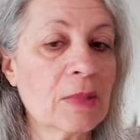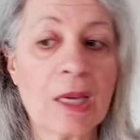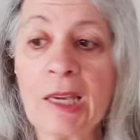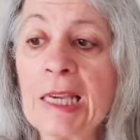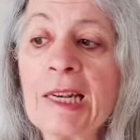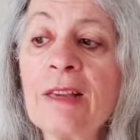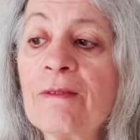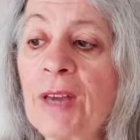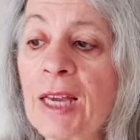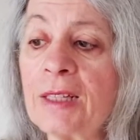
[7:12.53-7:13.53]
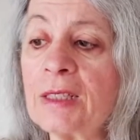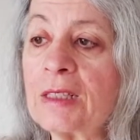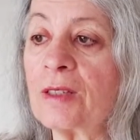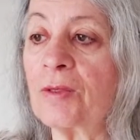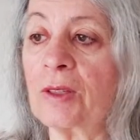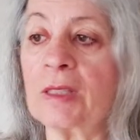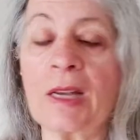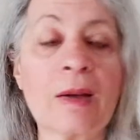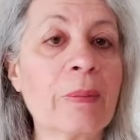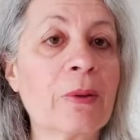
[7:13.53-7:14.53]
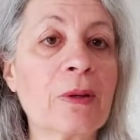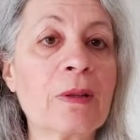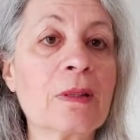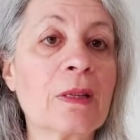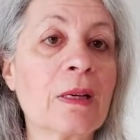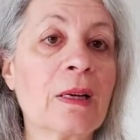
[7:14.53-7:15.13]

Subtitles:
Heating vents, for example,